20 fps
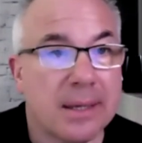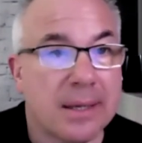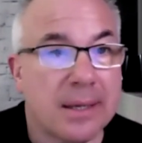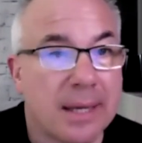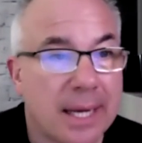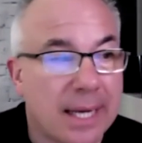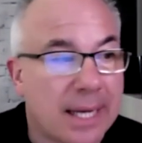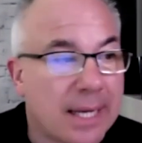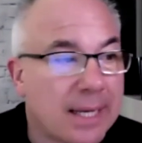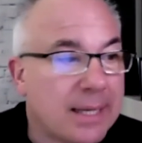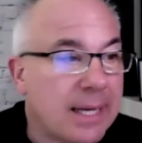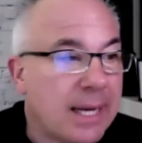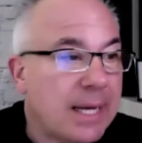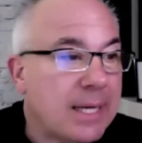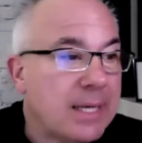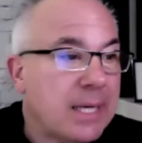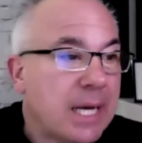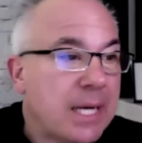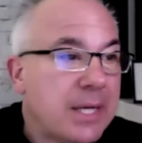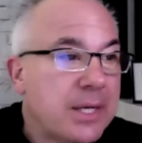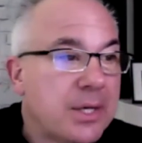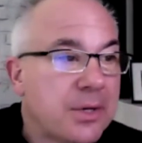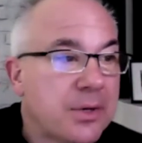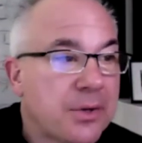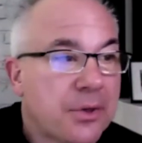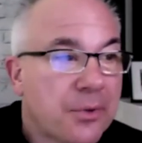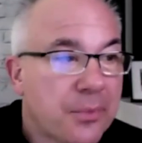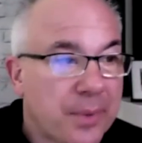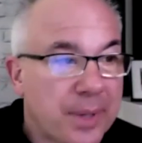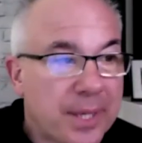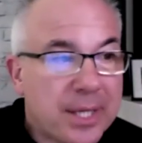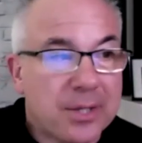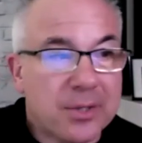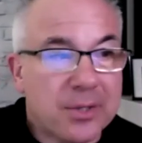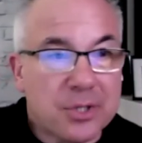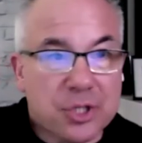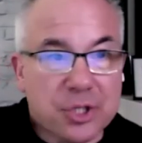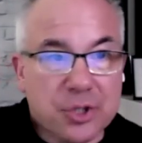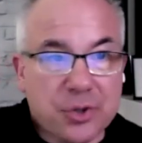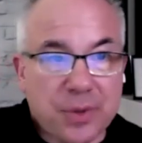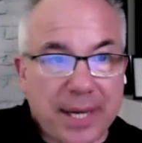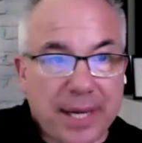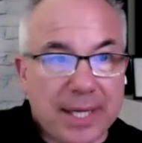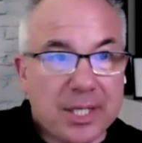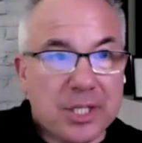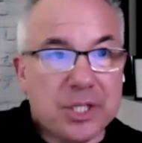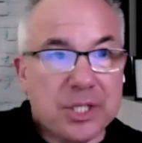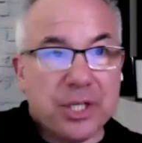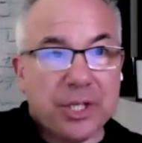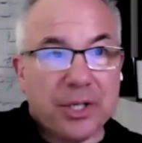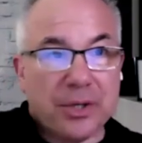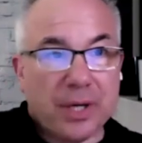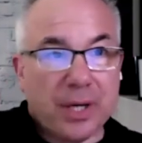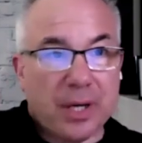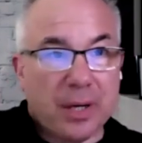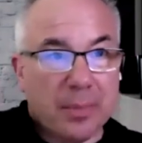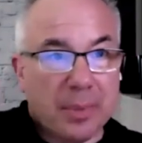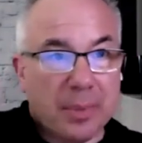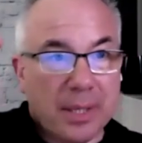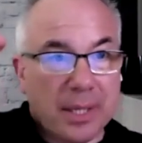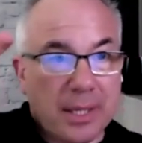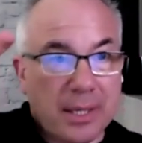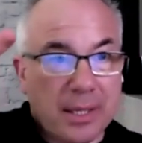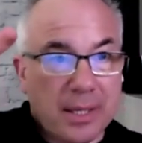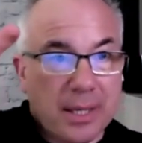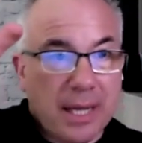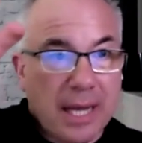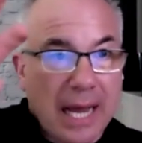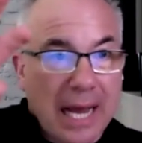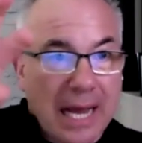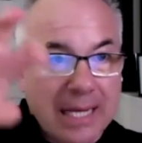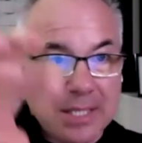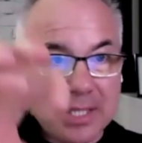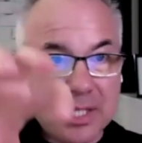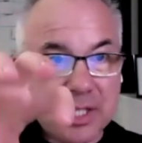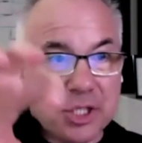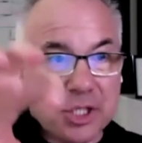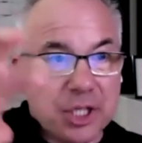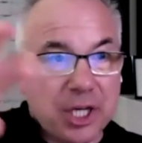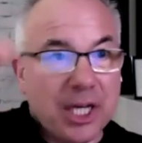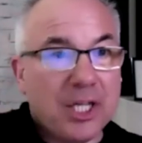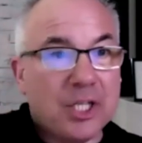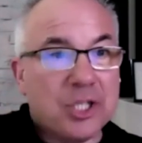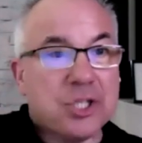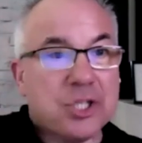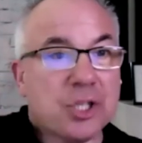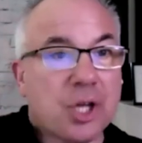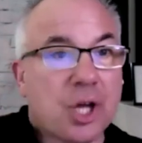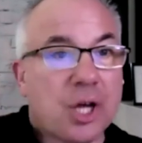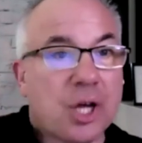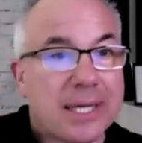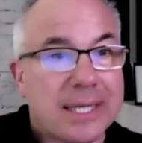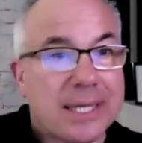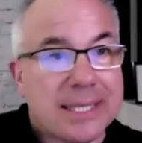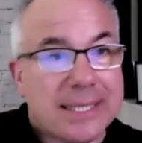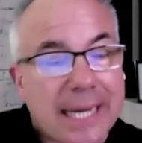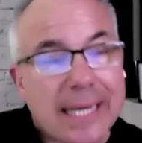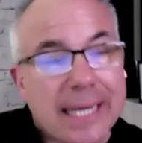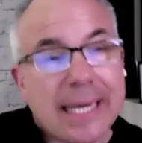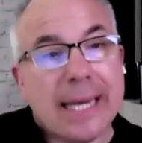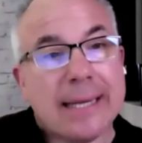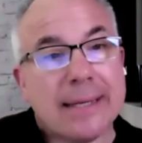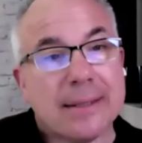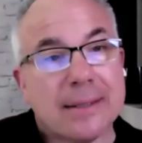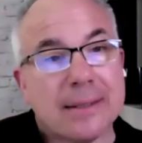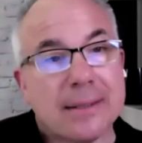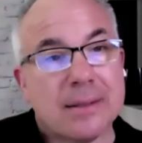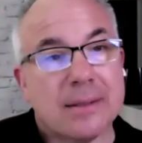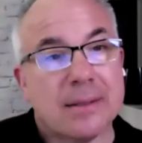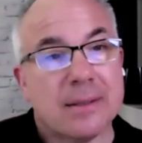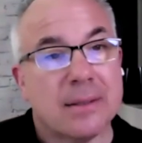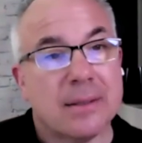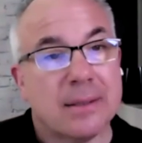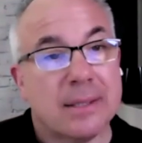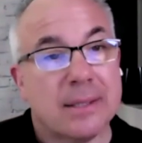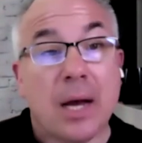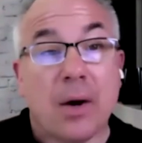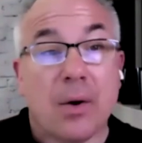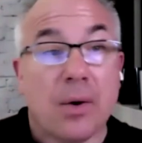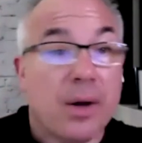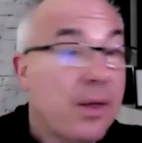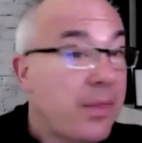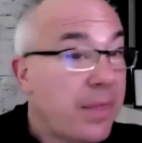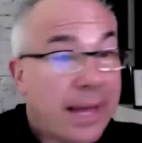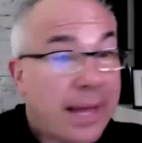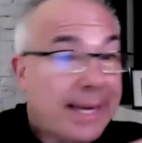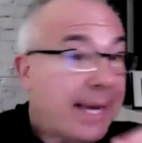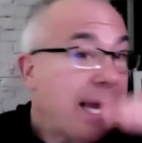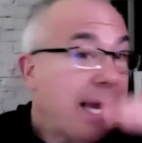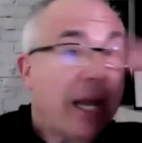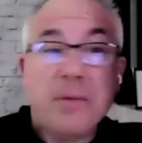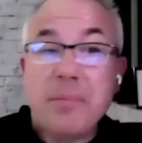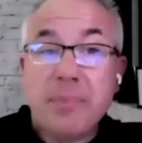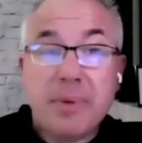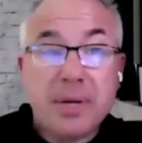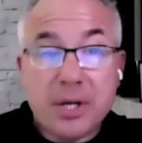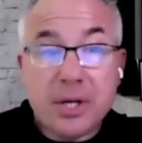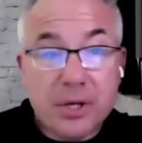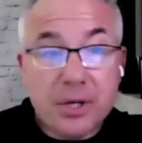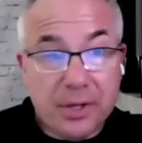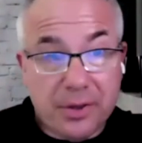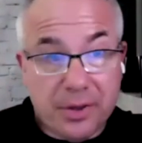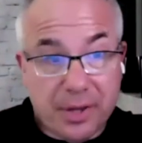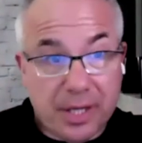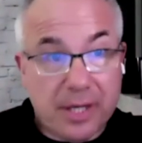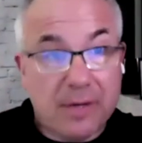and and and their three-year strategy in their company hasn't changed a lot in a decade. Now, that can be a good thing